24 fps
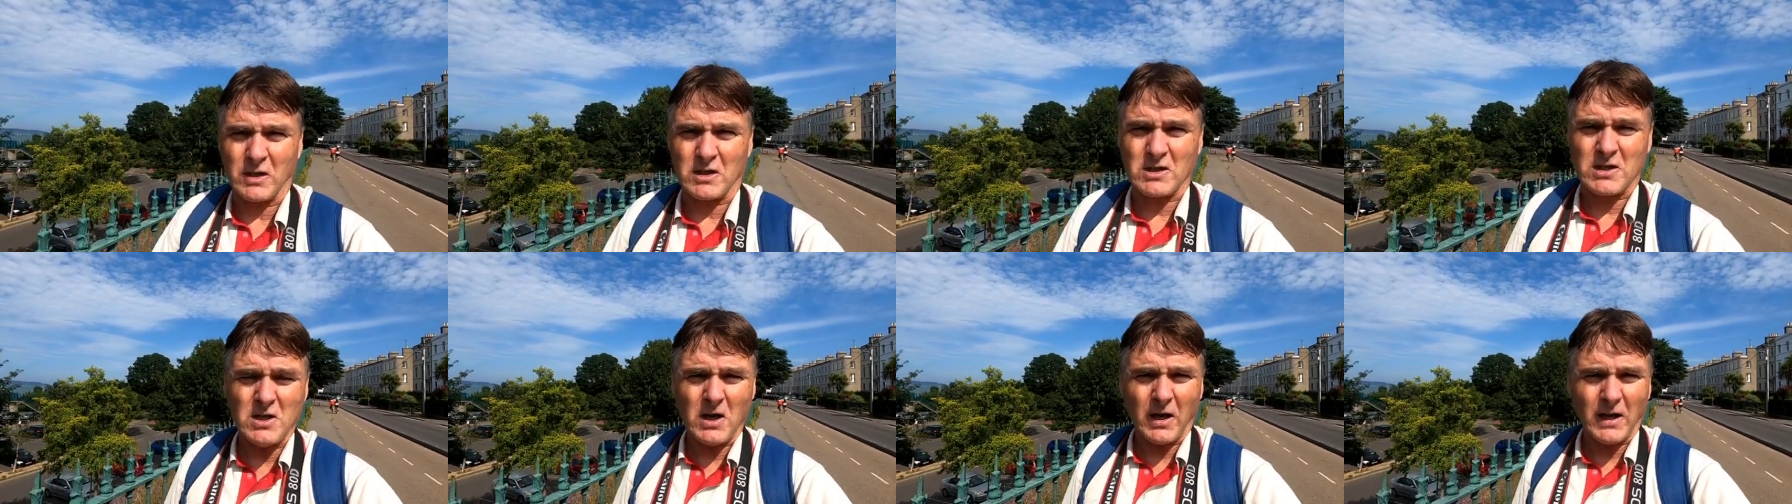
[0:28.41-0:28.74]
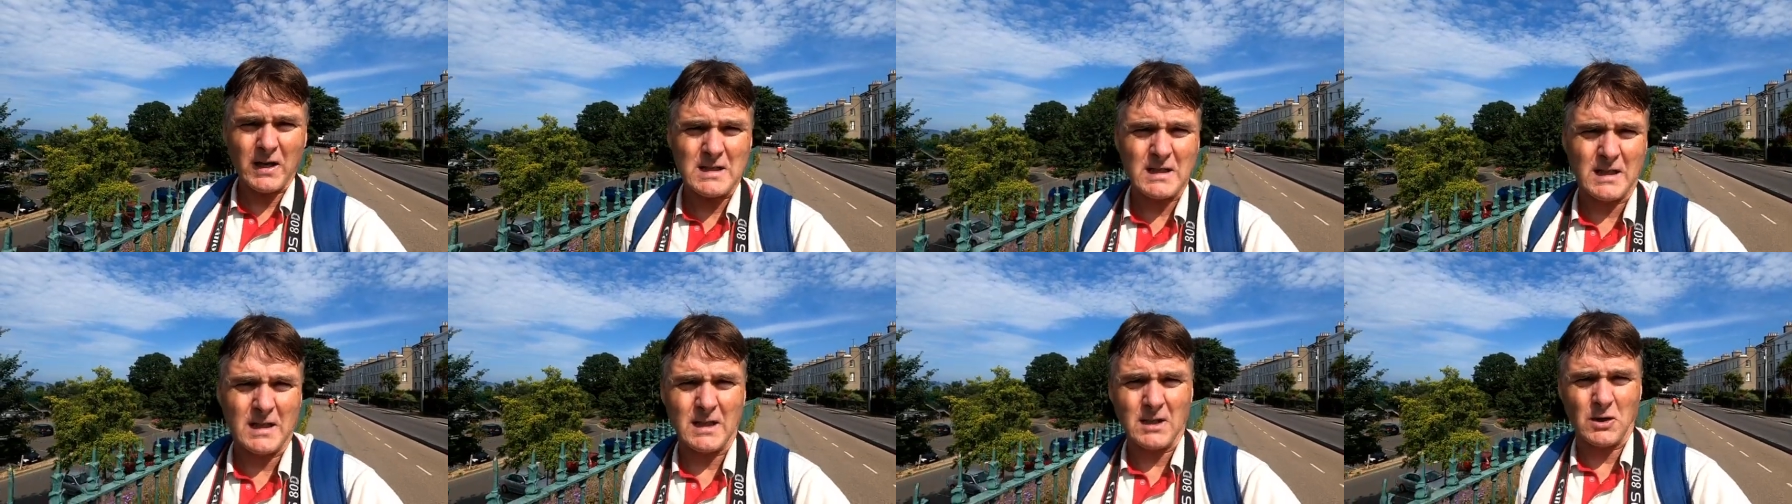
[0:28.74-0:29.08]
it's
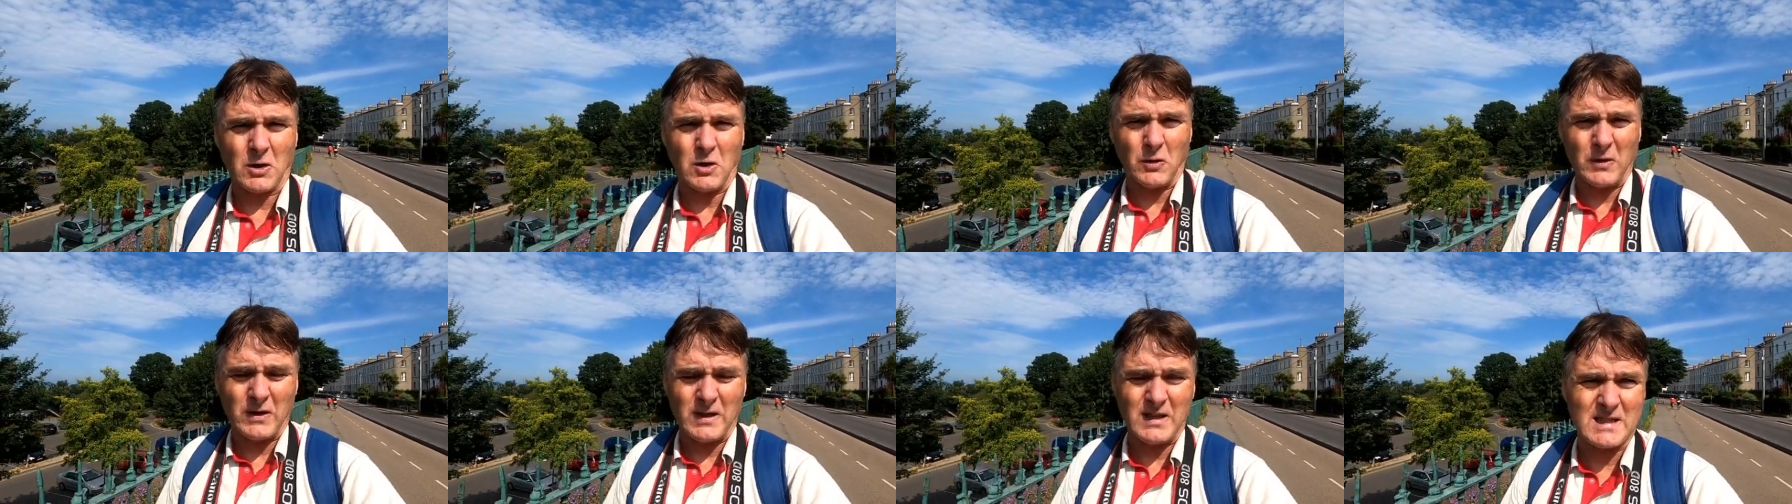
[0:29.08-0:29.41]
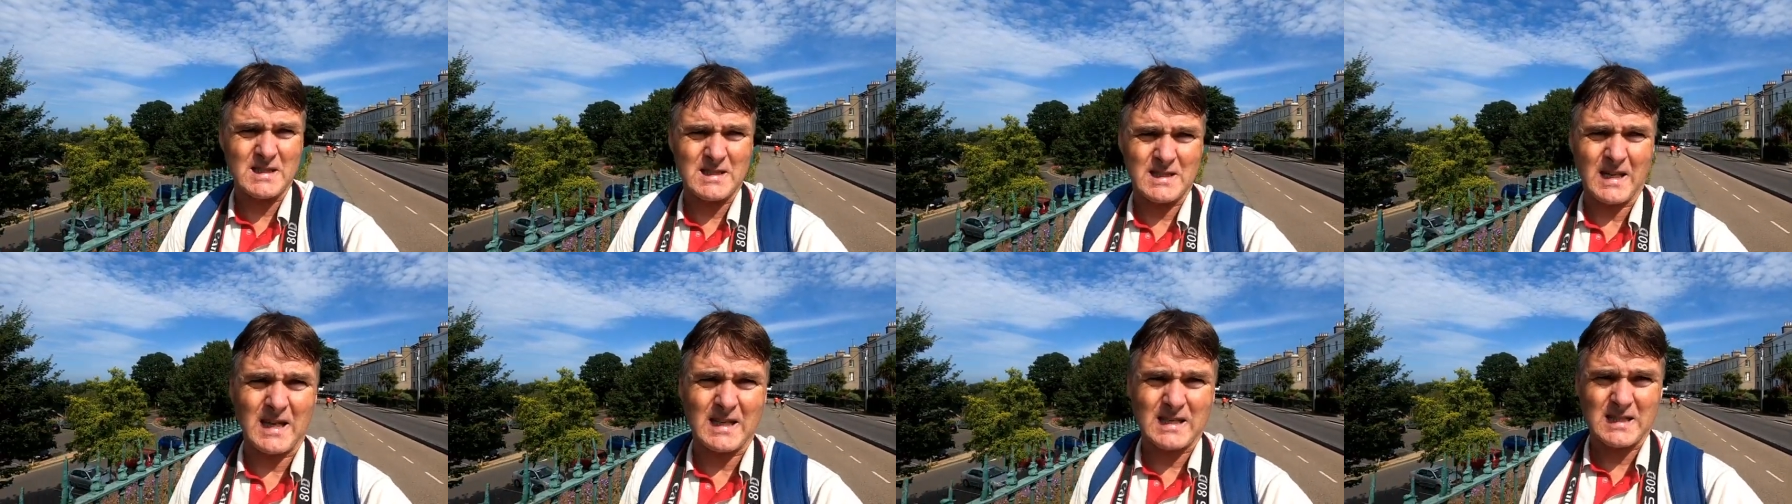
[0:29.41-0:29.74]
19
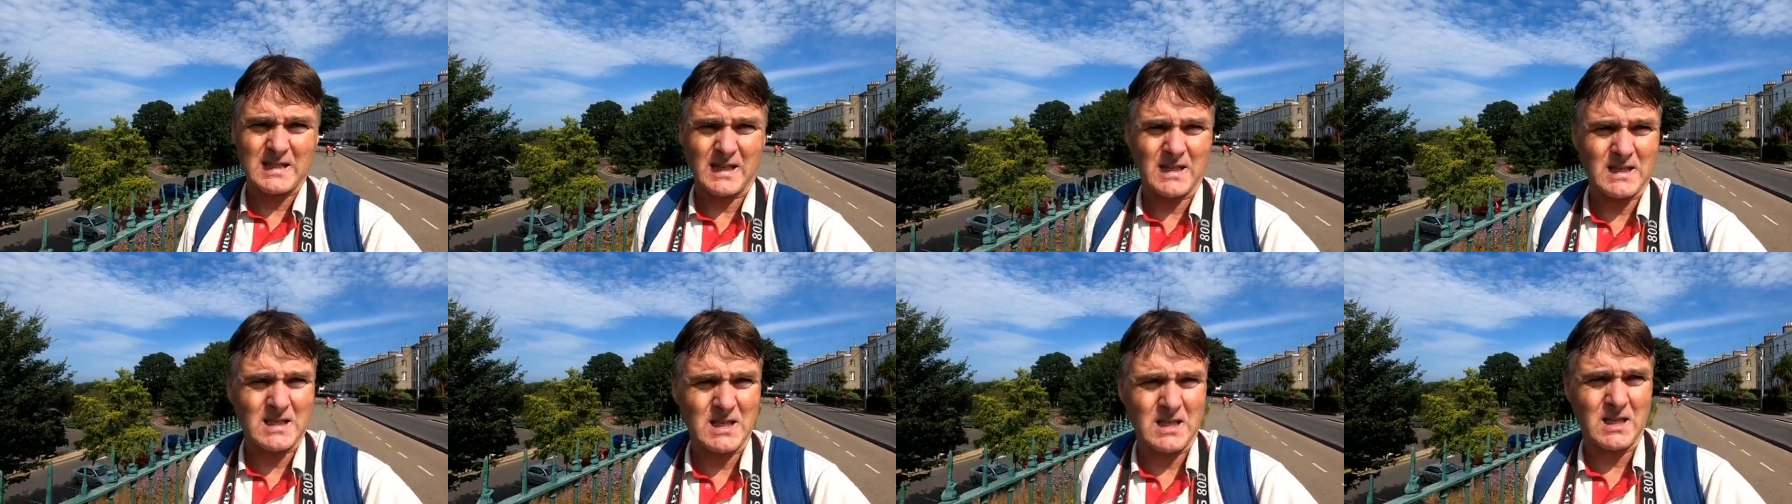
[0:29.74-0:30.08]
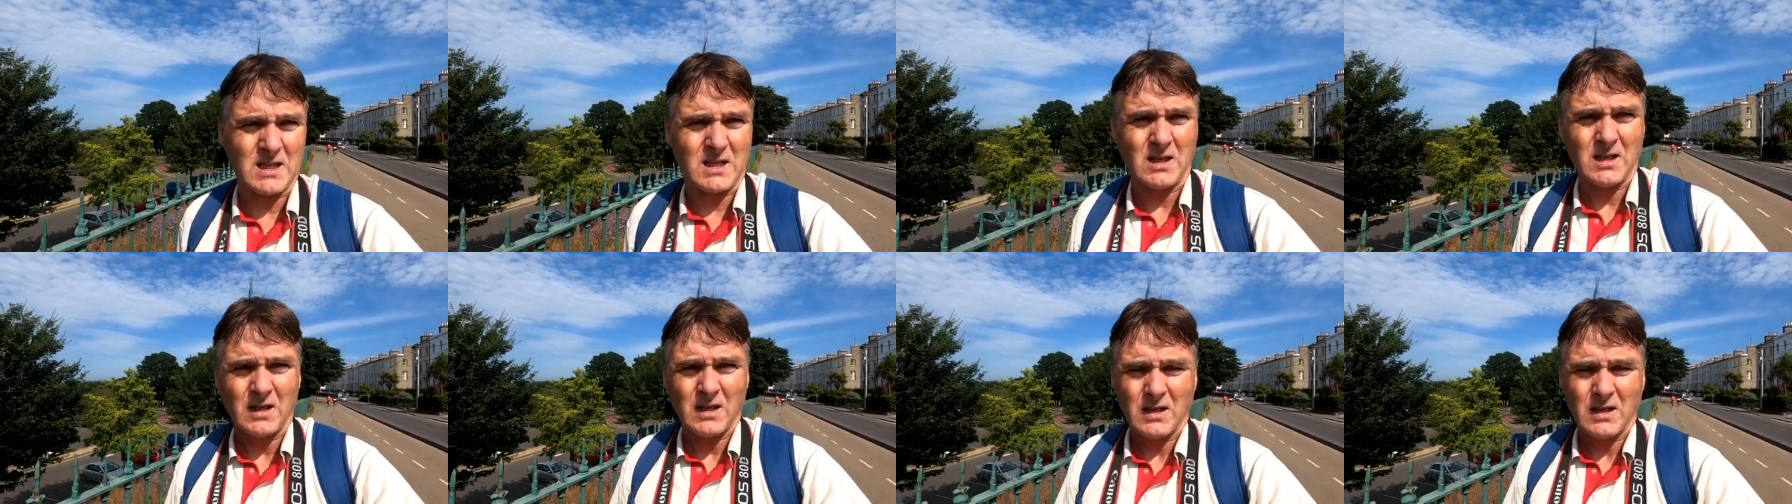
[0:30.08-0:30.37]
degrees Celsius